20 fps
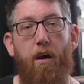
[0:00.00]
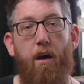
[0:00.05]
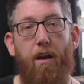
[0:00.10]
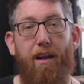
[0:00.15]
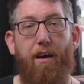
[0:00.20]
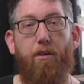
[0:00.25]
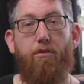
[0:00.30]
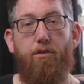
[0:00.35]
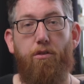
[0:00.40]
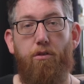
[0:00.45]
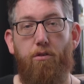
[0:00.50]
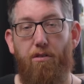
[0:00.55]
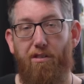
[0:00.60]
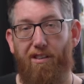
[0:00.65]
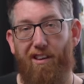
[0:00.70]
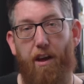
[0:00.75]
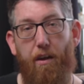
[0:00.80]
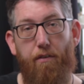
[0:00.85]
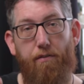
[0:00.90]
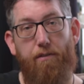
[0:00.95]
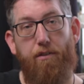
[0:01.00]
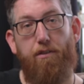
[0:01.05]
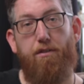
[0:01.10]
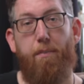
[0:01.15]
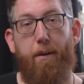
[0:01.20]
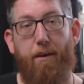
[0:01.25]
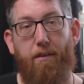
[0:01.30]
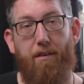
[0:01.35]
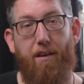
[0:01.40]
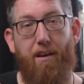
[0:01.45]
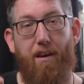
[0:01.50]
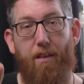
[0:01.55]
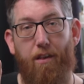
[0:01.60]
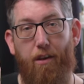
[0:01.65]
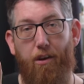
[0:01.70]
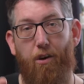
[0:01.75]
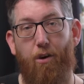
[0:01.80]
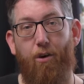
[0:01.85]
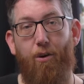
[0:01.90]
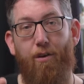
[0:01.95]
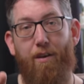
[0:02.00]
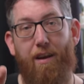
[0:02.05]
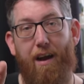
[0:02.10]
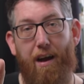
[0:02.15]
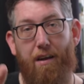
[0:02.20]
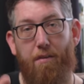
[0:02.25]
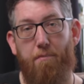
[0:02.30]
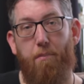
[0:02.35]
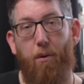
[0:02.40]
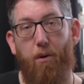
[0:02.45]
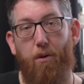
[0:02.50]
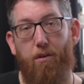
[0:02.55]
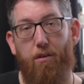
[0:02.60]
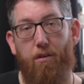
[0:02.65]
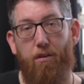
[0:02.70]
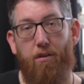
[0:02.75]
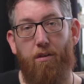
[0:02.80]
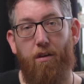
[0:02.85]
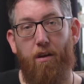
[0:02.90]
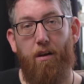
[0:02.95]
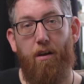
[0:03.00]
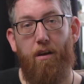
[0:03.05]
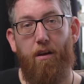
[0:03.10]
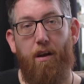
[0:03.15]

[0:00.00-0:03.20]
and allows you to gift the spectator the coin and bottle,